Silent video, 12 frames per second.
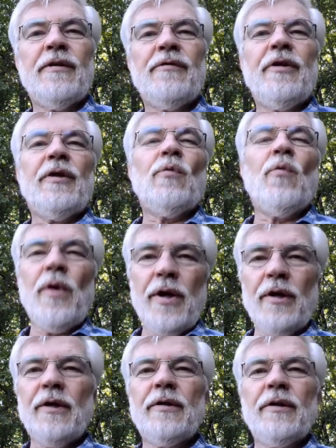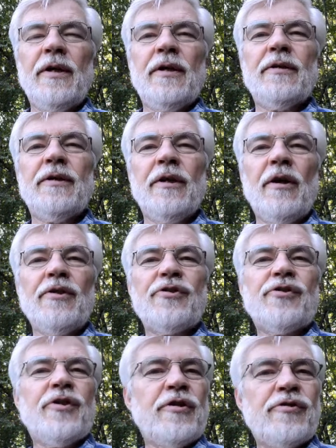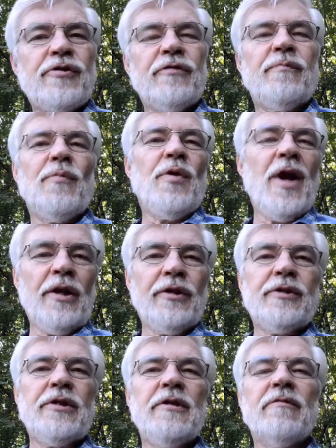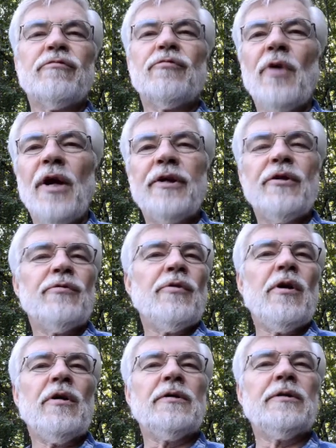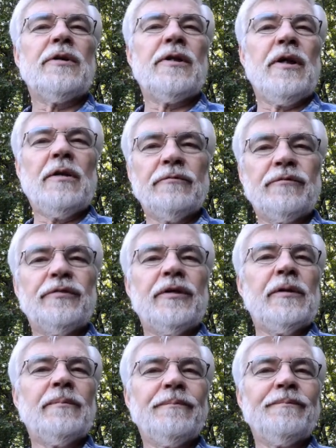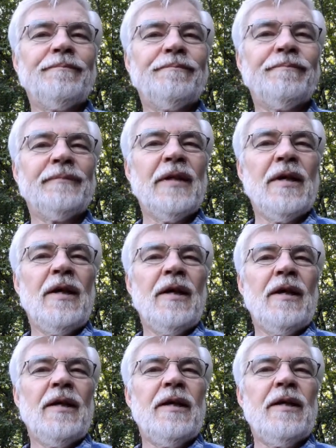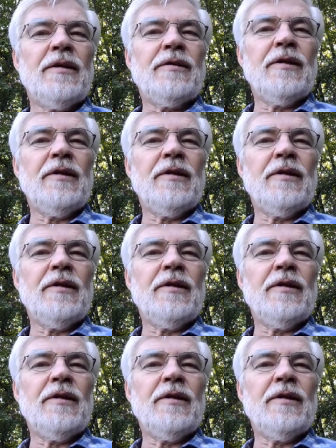then where did our sense of morality, of right and wrong, come from? It